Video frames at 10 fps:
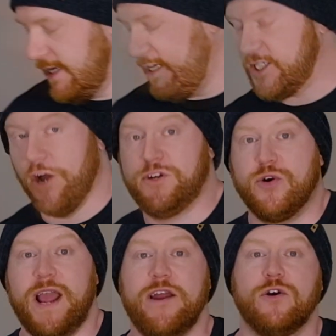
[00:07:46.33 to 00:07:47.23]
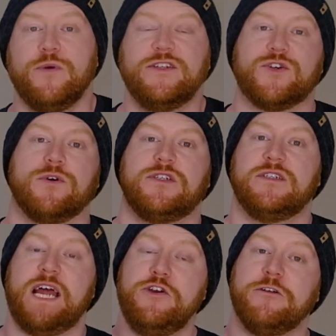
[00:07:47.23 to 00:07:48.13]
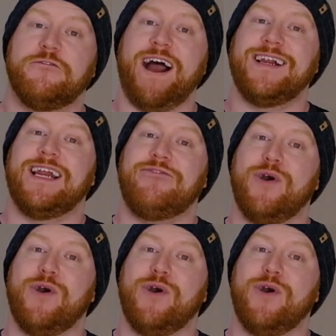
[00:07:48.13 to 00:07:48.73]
It's called Creator Resources, and you can find it if you